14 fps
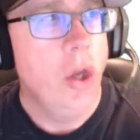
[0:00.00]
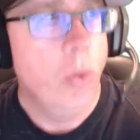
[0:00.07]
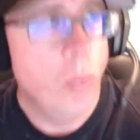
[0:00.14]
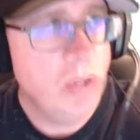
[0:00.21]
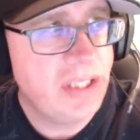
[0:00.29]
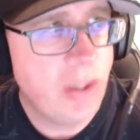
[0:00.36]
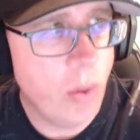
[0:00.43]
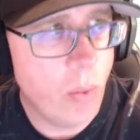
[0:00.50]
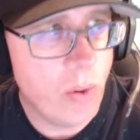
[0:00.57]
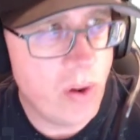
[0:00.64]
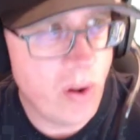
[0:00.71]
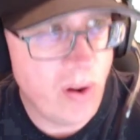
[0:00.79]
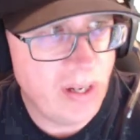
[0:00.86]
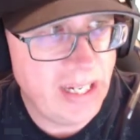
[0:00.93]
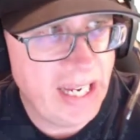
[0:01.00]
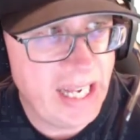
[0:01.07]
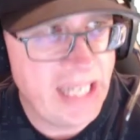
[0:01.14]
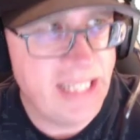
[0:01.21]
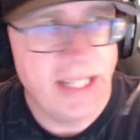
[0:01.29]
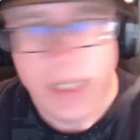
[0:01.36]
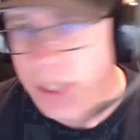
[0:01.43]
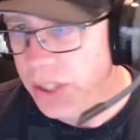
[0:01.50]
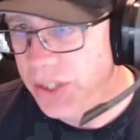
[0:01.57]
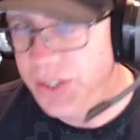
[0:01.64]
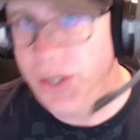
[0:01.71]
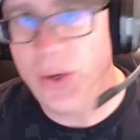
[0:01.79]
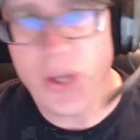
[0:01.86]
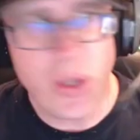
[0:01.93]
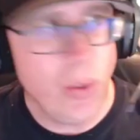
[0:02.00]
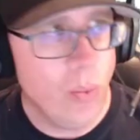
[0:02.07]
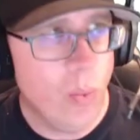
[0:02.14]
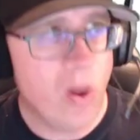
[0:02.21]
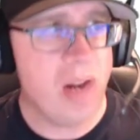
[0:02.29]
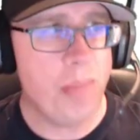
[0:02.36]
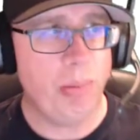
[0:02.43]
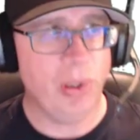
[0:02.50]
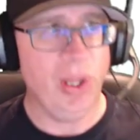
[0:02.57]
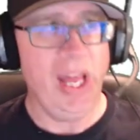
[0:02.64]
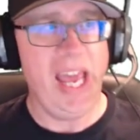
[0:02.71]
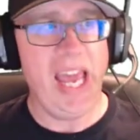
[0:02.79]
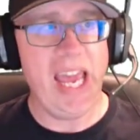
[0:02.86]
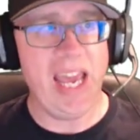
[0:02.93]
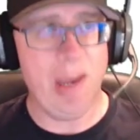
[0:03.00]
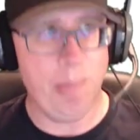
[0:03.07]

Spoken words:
What's going on, guys? So you want to play